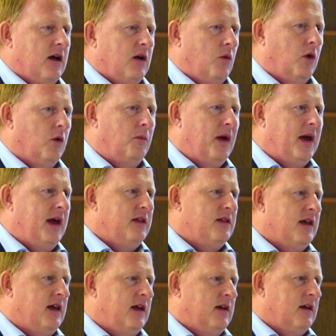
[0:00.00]
will be
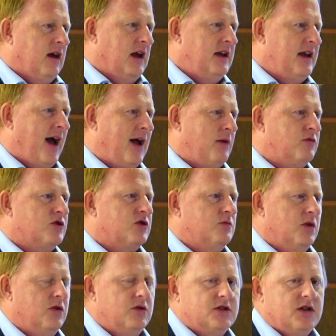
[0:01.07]
the
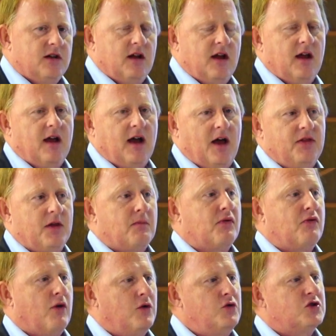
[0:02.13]
announcement and the
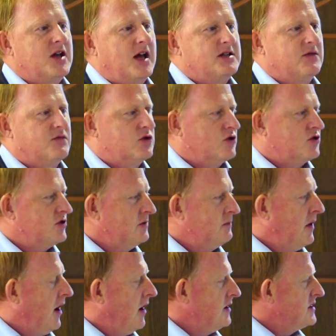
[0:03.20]
process of trusted
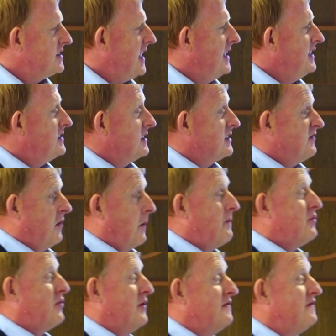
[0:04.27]
partner status for
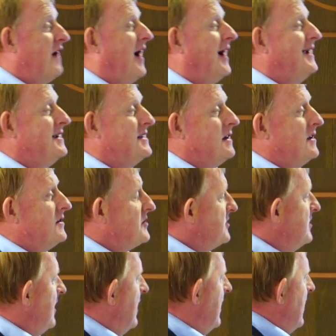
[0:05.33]
providers,